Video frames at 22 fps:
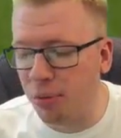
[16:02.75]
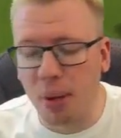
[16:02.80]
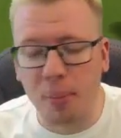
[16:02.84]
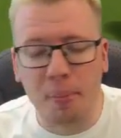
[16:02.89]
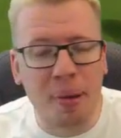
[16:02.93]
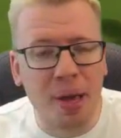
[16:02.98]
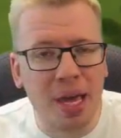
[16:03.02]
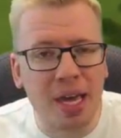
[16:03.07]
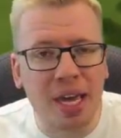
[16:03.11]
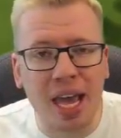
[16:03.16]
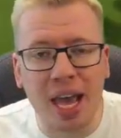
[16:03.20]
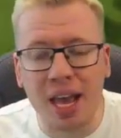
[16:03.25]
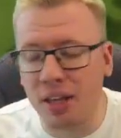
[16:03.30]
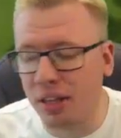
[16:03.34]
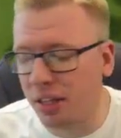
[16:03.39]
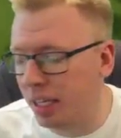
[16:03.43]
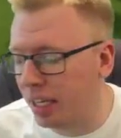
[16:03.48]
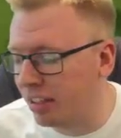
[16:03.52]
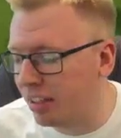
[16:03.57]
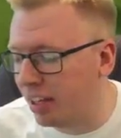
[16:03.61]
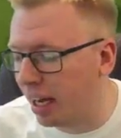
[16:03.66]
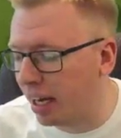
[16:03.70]
We pick out
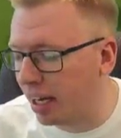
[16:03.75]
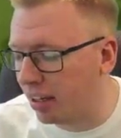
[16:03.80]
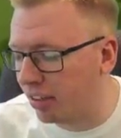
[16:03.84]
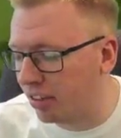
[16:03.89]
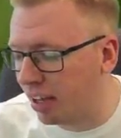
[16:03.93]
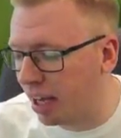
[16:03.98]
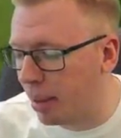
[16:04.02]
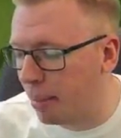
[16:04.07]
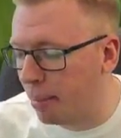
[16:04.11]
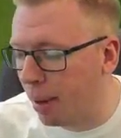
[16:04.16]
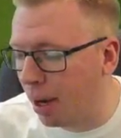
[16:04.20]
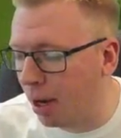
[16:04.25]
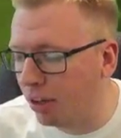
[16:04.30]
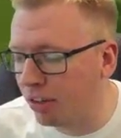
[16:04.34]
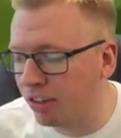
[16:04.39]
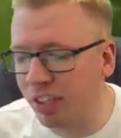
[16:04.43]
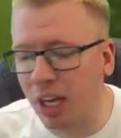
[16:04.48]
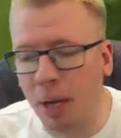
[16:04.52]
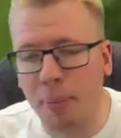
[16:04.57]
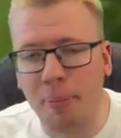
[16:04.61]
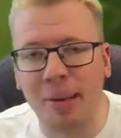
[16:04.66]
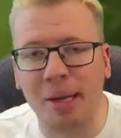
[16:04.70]
the attackers here.
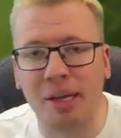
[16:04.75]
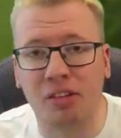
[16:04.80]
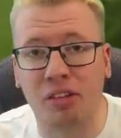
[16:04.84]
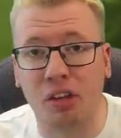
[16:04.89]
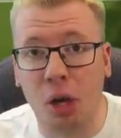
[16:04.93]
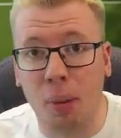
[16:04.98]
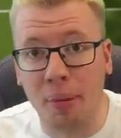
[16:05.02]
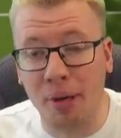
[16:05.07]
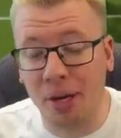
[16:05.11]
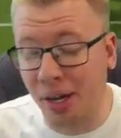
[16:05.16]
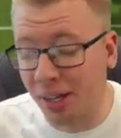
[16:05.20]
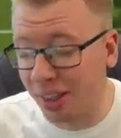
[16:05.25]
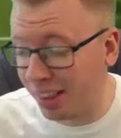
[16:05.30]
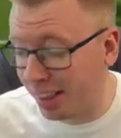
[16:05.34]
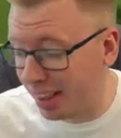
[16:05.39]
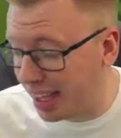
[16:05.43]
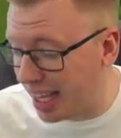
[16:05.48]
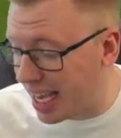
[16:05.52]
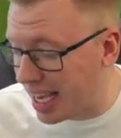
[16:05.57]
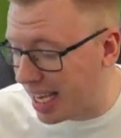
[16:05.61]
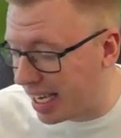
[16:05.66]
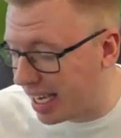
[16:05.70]
Martial picks it up, and I
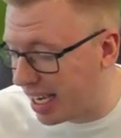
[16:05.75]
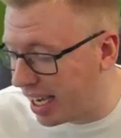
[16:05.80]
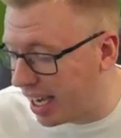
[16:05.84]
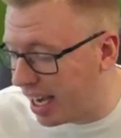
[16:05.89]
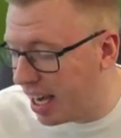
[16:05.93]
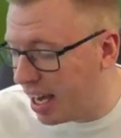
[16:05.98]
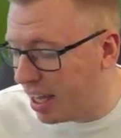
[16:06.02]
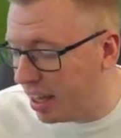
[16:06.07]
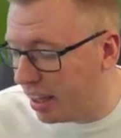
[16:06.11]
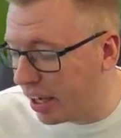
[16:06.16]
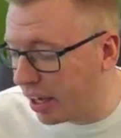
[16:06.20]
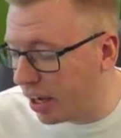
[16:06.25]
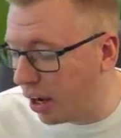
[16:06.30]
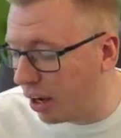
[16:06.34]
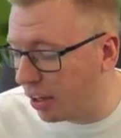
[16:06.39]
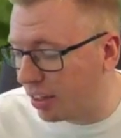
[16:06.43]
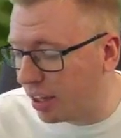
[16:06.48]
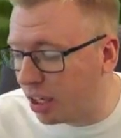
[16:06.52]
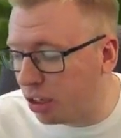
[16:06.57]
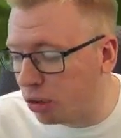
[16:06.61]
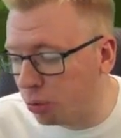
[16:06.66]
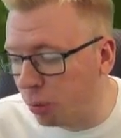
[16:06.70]
think the guy
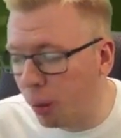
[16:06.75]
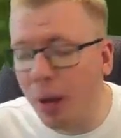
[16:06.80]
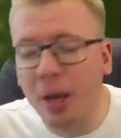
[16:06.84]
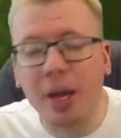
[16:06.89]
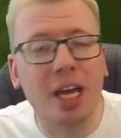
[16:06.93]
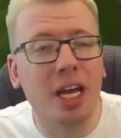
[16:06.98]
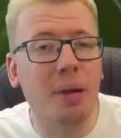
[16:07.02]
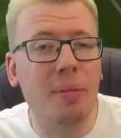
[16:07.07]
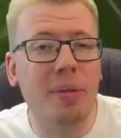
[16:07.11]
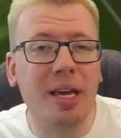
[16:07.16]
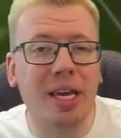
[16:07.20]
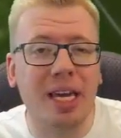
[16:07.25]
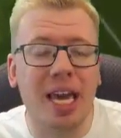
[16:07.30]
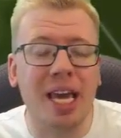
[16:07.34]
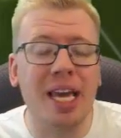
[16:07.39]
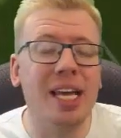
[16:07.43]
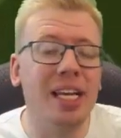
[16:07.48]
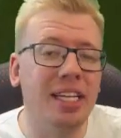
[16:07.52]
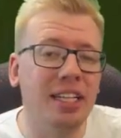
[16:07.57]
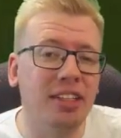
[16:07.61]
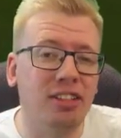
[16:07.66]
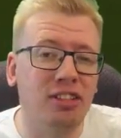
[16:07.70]
thinks we're going to
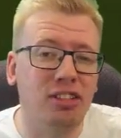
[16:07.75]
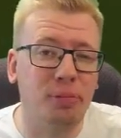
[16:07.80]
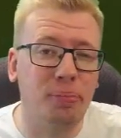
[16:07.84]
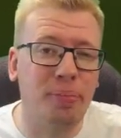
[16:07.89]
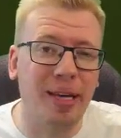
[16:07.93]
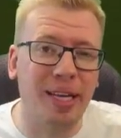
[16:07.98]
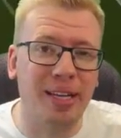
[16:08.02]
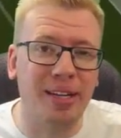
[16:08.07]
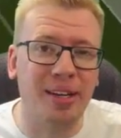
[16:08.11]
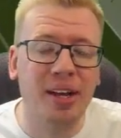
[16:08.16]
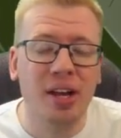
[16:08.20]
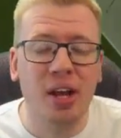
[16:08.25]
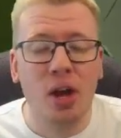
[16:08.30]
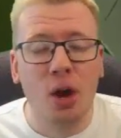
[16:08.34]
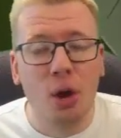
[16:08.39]
McGeady spin.